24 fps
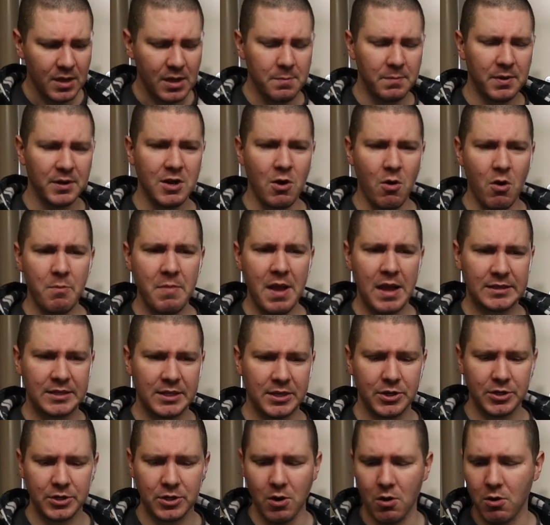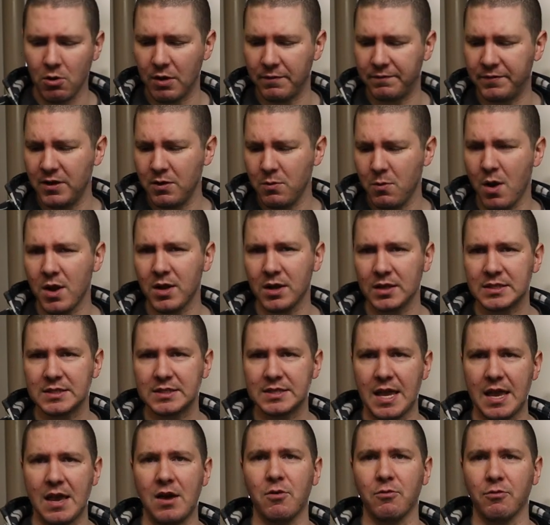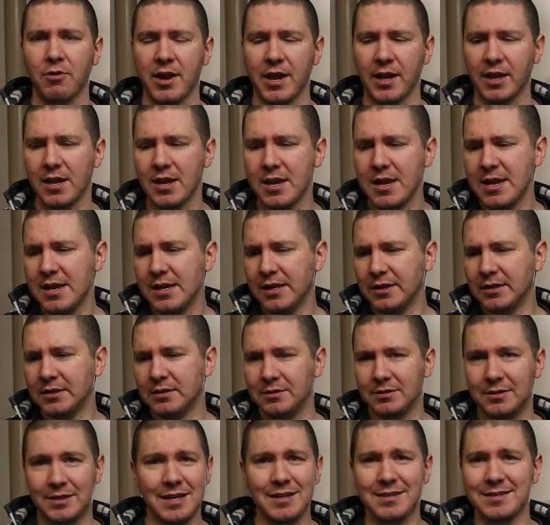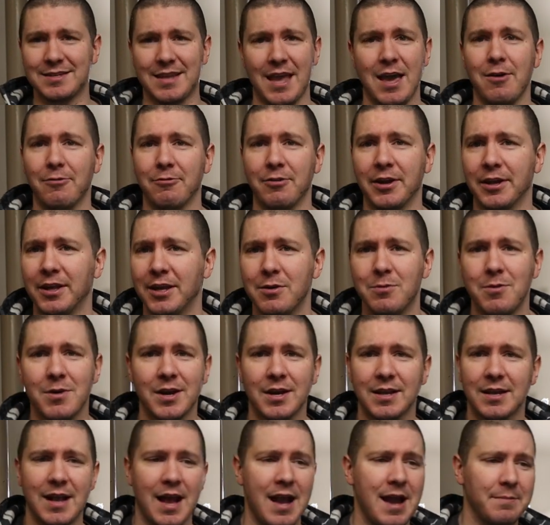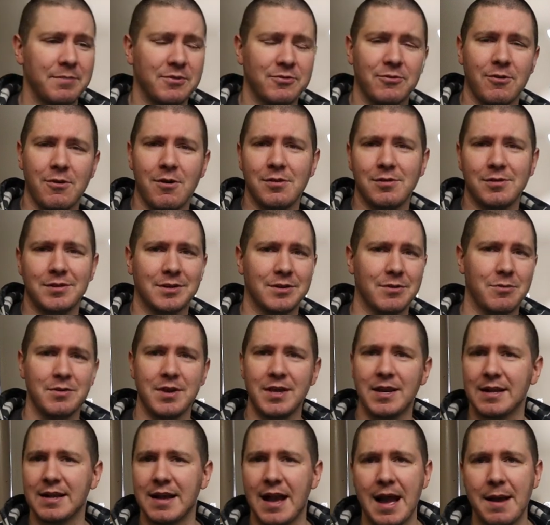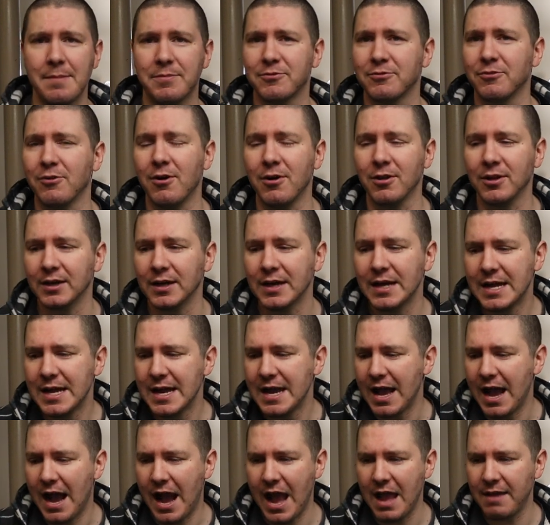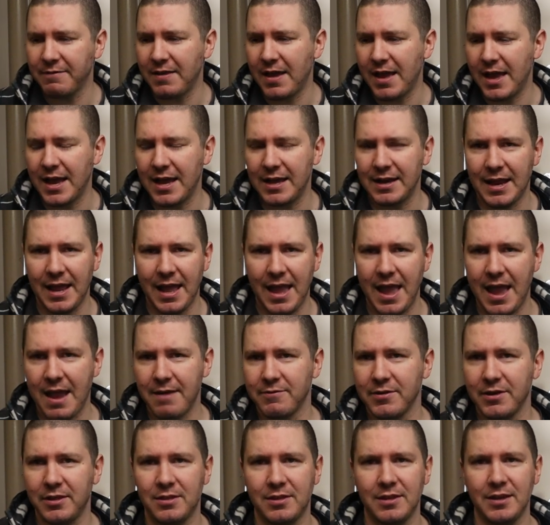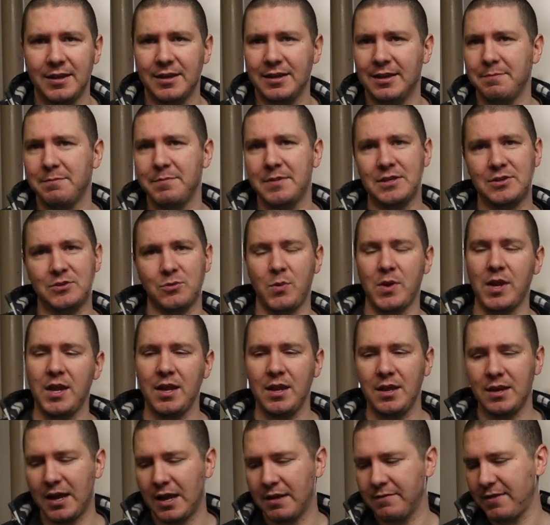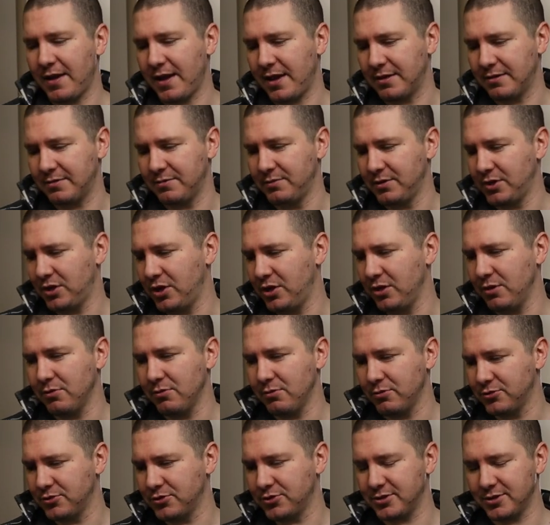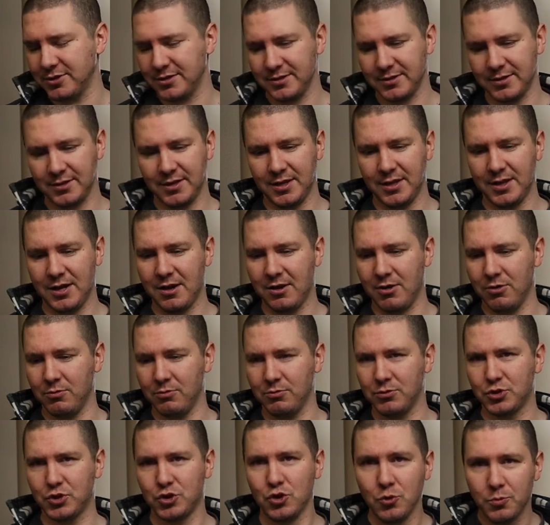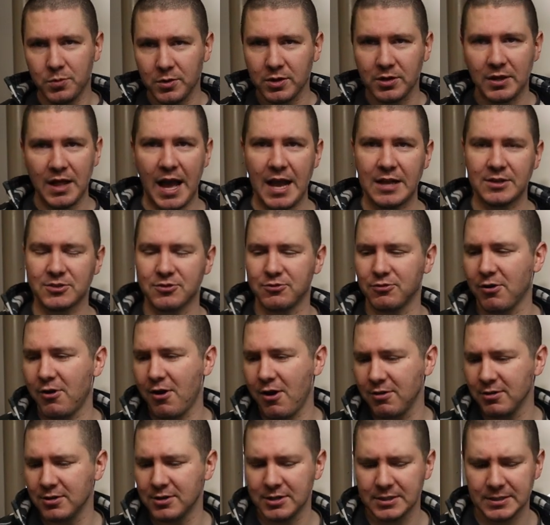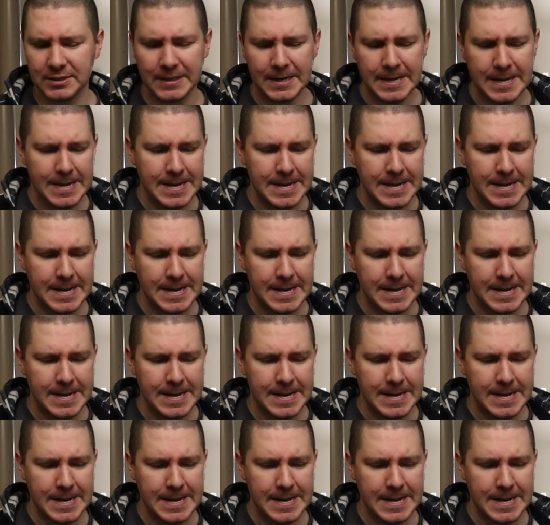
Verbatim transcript: But going back to your goal, if you want a scale rig, get a scale rig. You want a comp crawler, go get a comp crawler. I've had everything in between. I've had huge, you know, super class crawlers